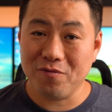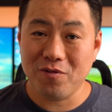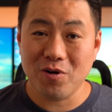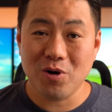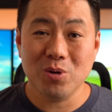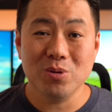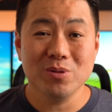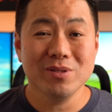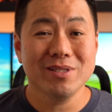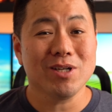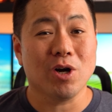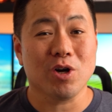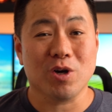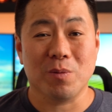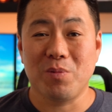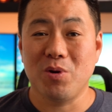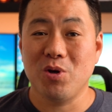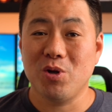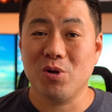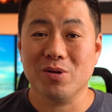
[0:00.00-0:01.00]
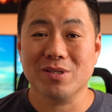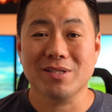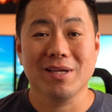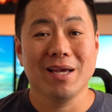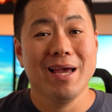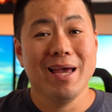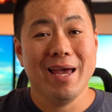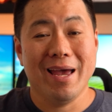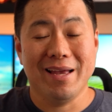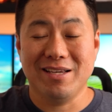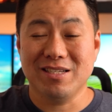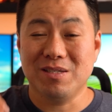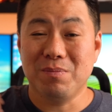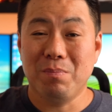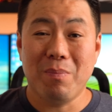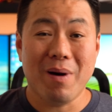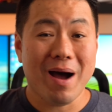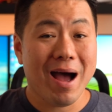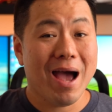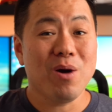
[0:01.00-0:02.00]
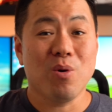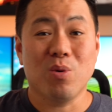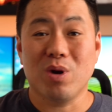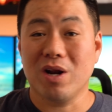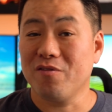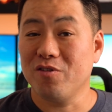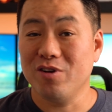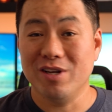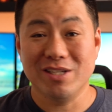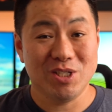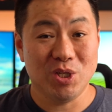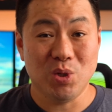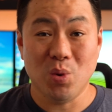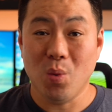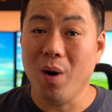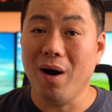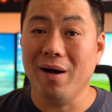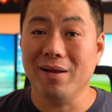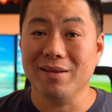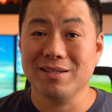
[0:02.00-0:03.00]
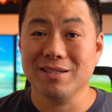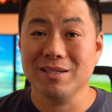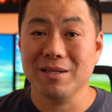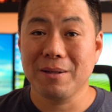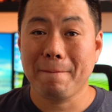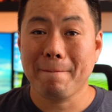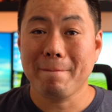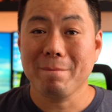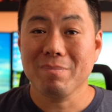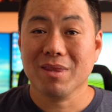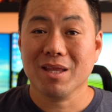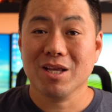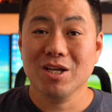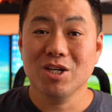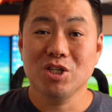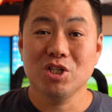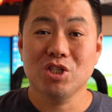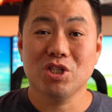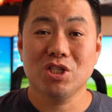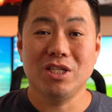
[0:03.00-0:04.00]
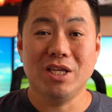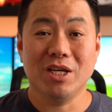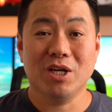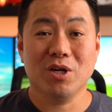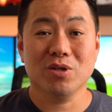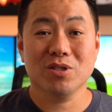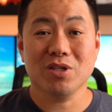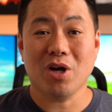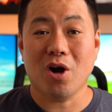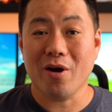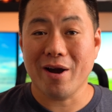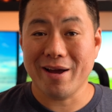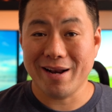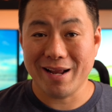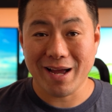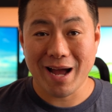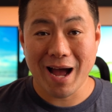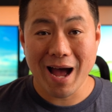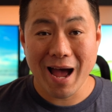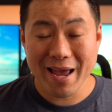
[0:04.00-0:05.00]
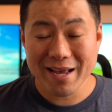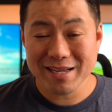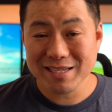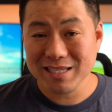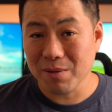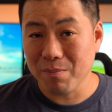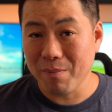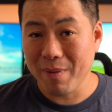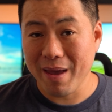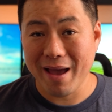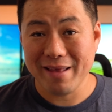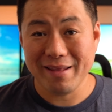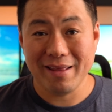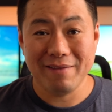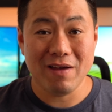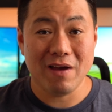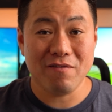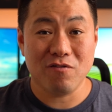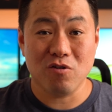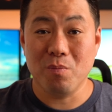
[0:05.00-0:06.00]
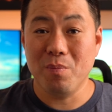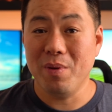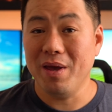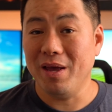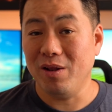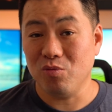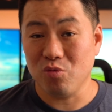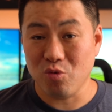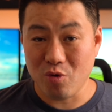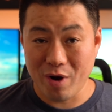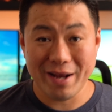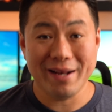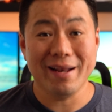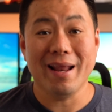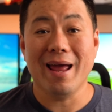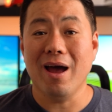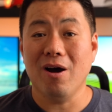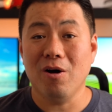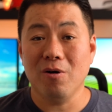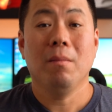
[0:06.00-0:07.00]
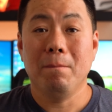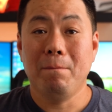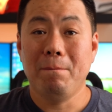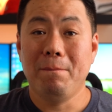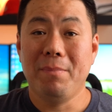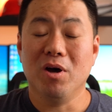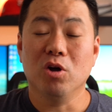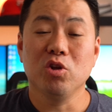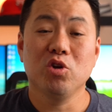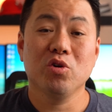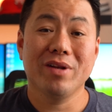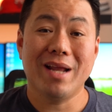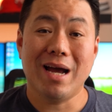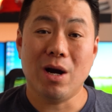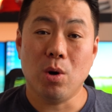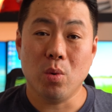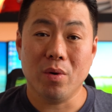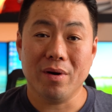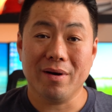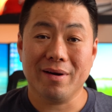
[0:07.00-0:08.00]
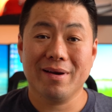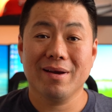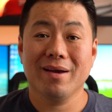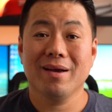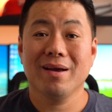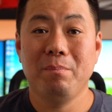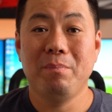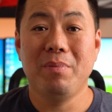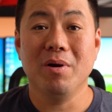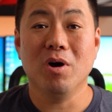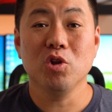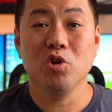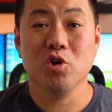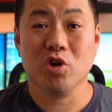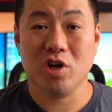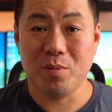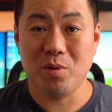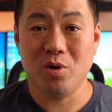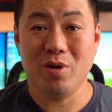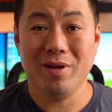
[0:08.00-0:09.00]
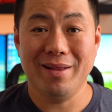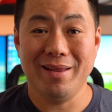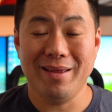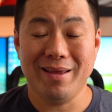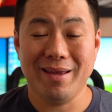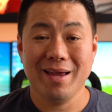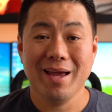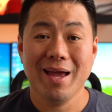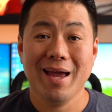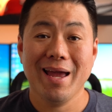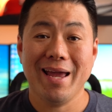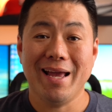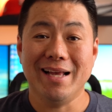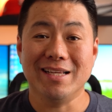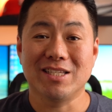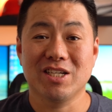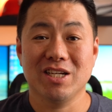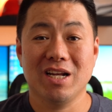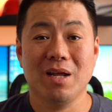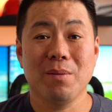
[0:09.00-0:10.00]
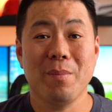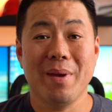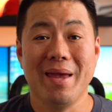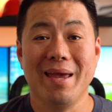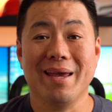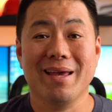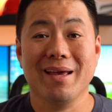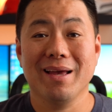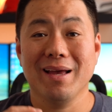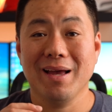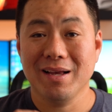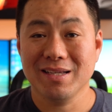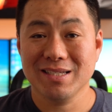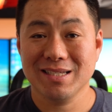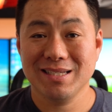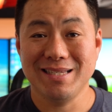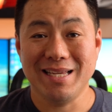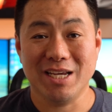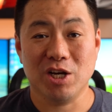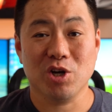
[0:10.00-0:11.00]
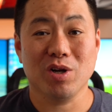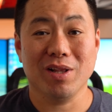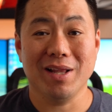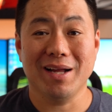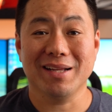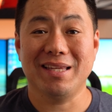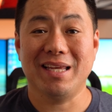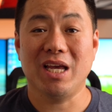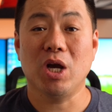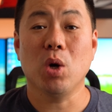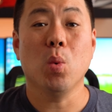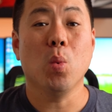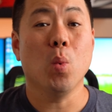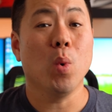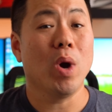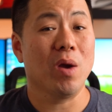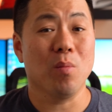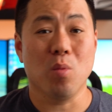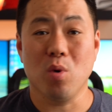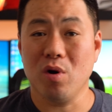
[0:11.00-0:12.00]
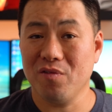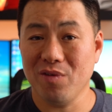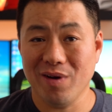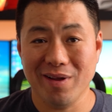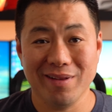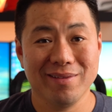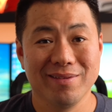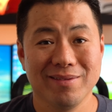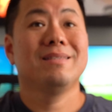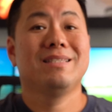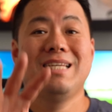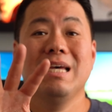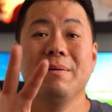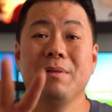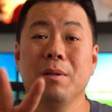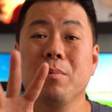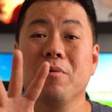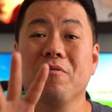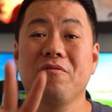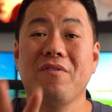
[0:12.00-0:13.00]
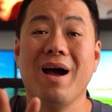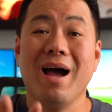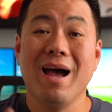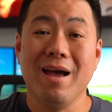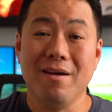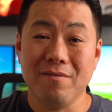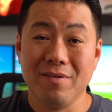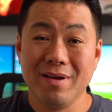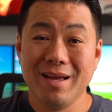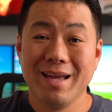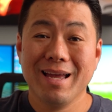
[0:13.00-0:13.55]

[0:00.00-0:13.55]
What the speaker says: phones, our computers, and just buy whatever it is you want. Sneakers are at a highest demand they've ever been right now. Build your network, build your community. It's gonna make sneaker collecting way more fun. Tip number 5,